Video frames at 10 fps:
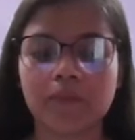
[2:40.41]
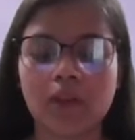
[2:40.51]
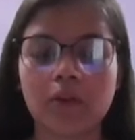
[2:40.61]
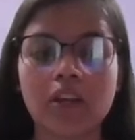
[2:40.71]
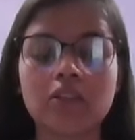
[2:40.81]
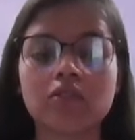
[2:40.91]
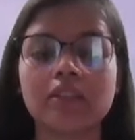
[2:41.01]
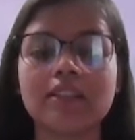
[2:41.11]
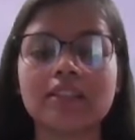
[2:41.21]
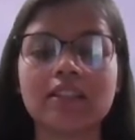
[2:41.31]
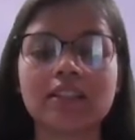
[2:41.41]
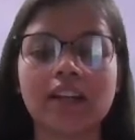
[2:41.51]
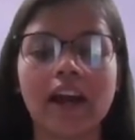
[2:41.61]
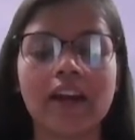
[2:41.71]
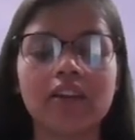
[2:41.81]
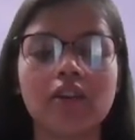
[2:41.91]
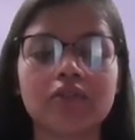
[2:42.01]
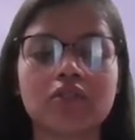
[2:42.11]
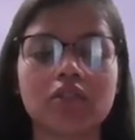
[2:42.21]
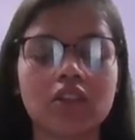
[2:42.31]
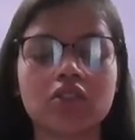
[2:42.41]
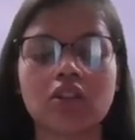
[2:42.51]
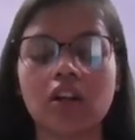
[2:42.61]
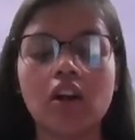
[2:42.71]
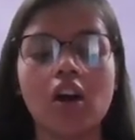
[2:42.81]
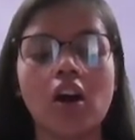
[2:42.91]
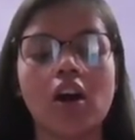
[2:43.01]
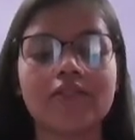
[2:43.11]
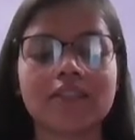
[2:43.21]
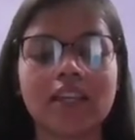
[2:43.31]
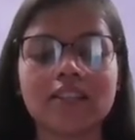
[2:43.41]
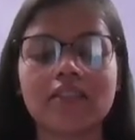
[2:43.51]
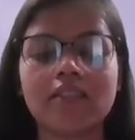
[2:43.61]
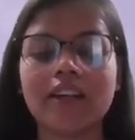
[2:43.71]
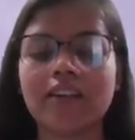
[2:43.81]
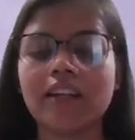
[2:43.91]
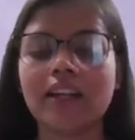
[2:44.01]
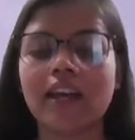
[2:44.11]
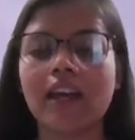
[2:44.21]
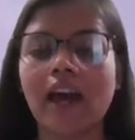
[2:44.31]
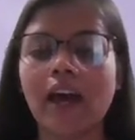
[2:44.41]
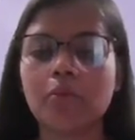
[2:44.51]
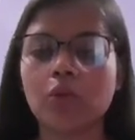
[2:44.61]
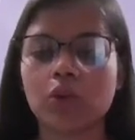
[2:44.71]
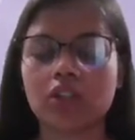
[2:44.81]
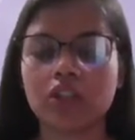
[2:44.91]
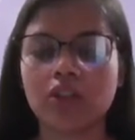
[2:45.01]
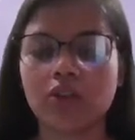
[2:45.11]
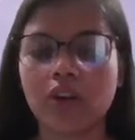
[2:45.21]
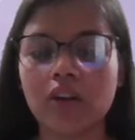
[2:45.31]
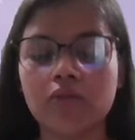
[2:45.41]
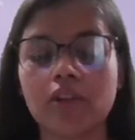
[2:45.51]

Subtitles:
Okay, so this is a kind of structure of sensory, relay, and motor neuron.